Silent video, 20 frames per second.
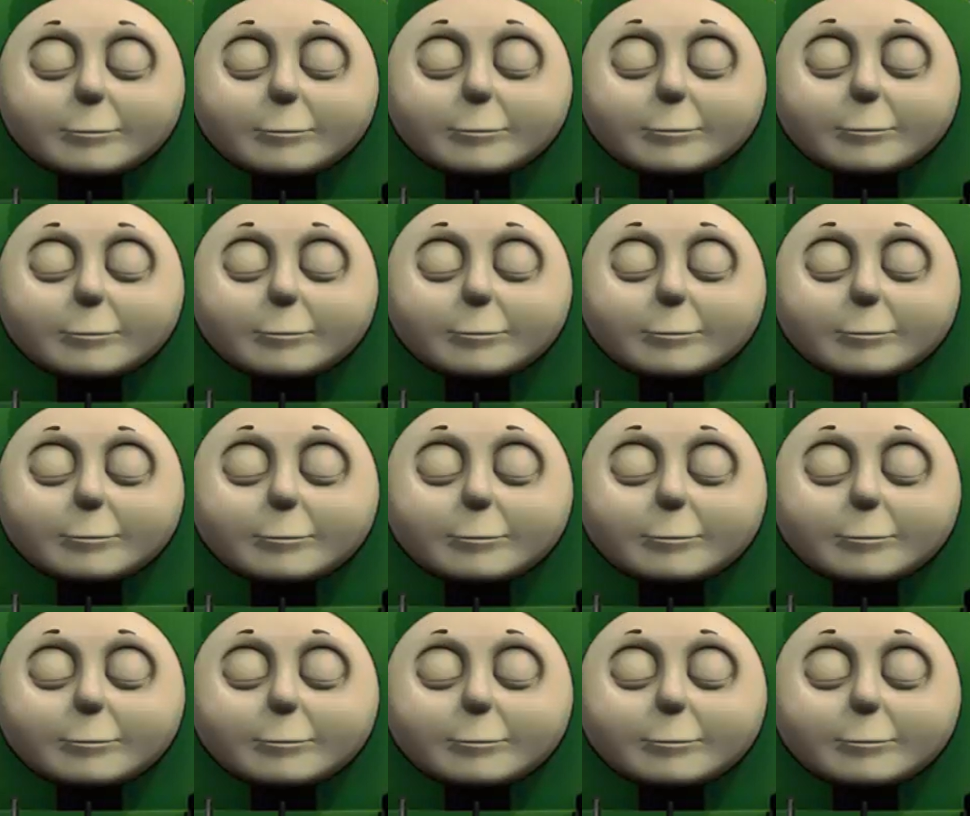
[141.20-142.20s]

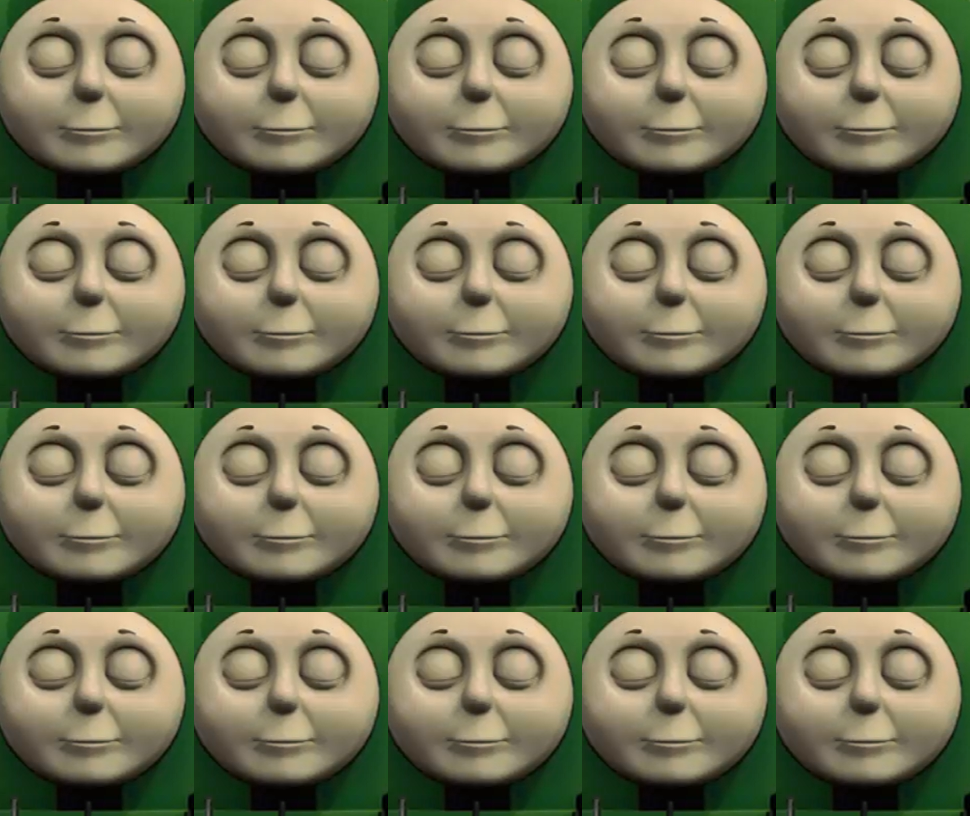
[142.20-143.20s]

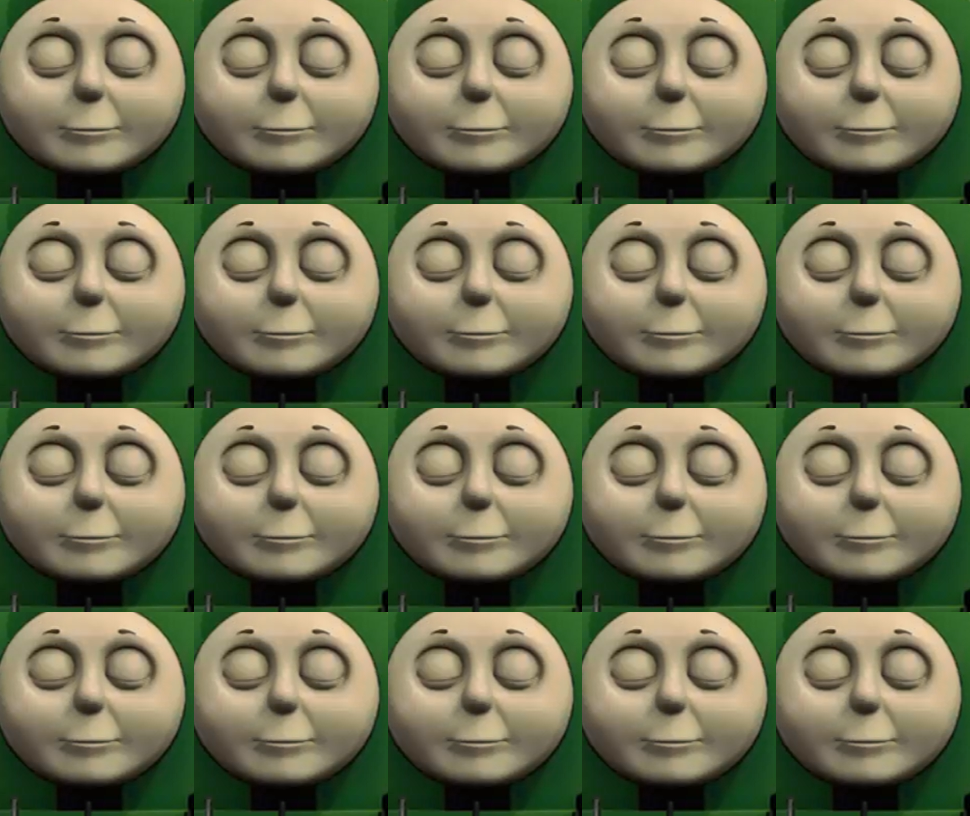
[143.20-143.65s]
No one is speaking in this clip.